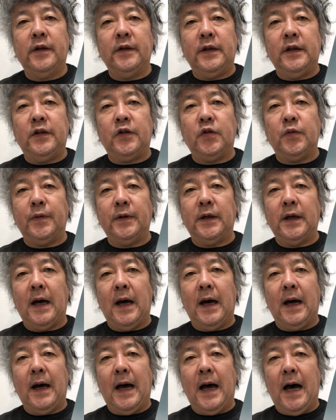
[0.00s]
needs to be
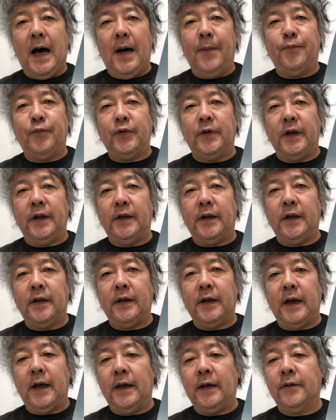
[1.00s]
updated
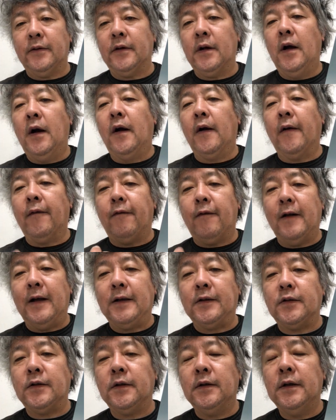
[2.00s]
and
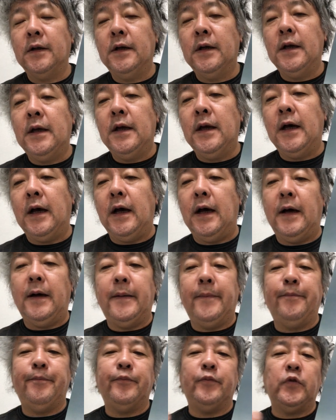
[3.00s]
refreshed,
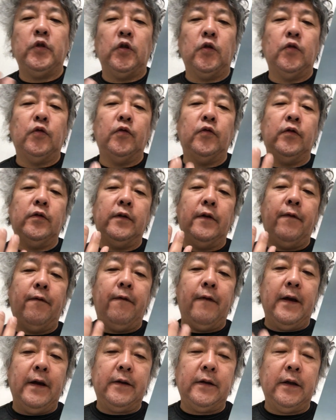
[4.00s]
you know,
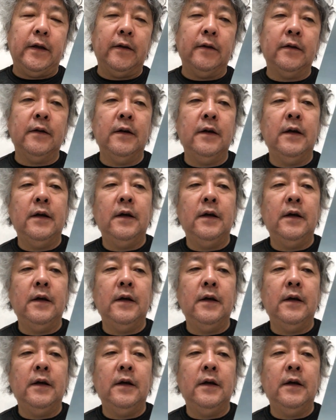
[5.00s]
reflecting